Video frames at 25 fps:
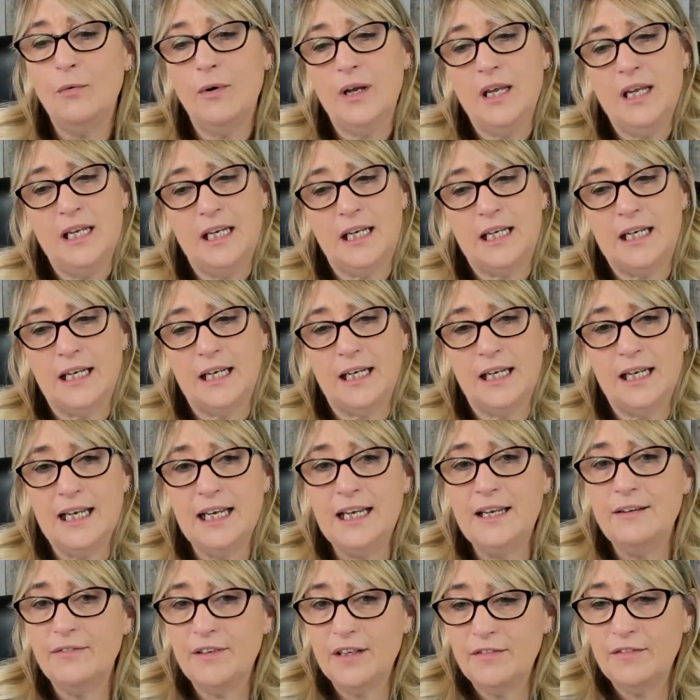week,
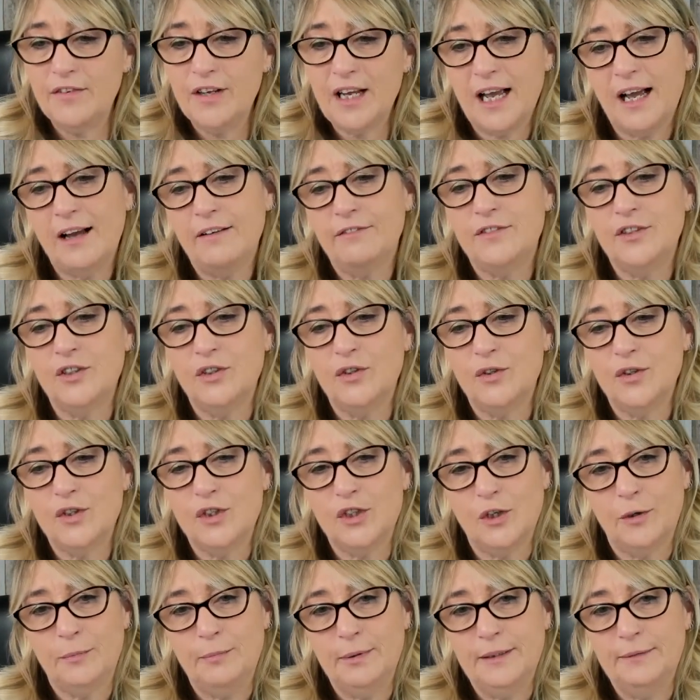even if you have to go
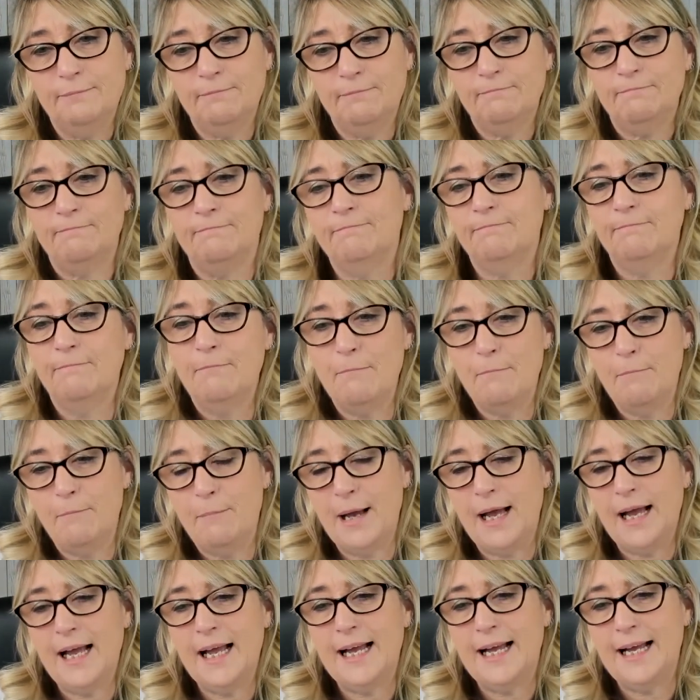shopping.
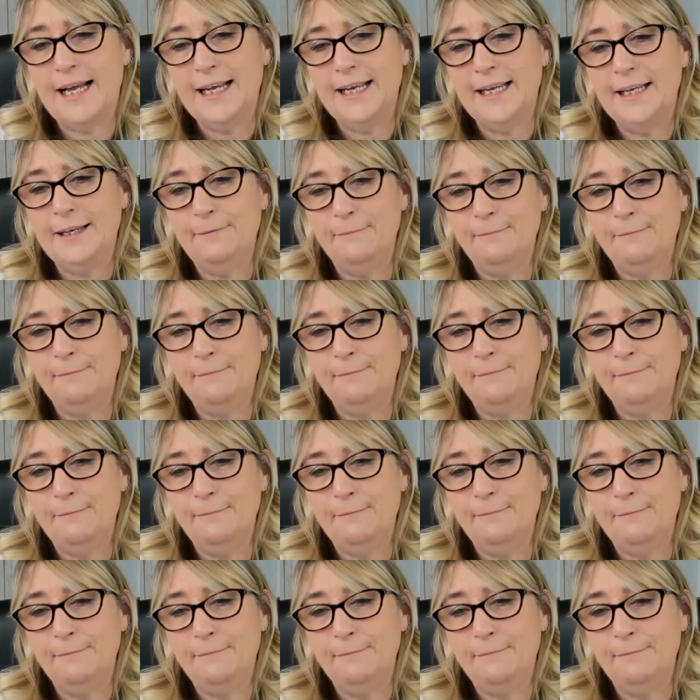Bye.